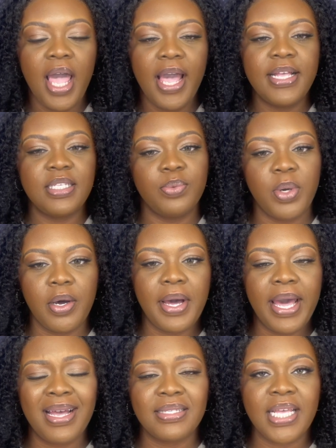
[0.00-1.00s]
as well
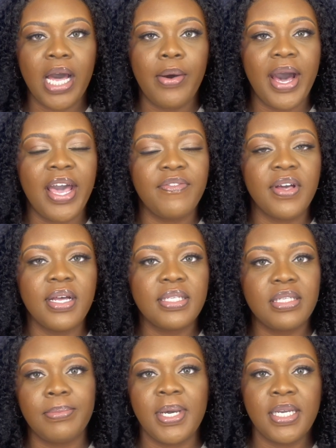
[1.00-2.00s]
as how I've
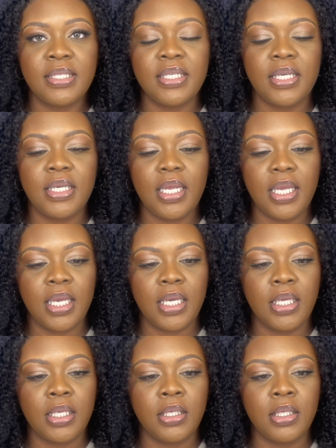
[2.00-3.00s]
customized it
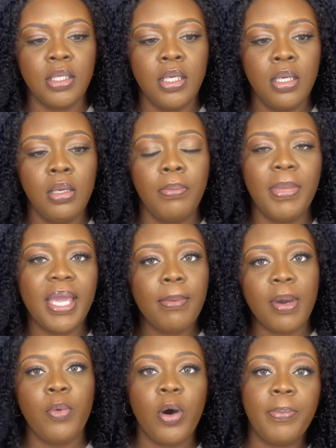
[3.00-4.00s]
and making
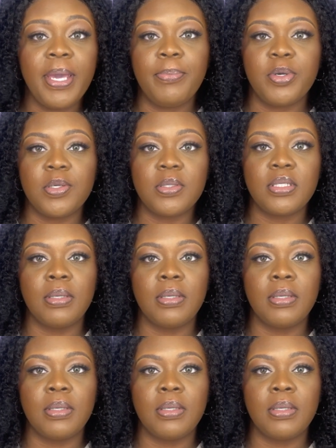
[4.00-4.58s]
my wallpapers.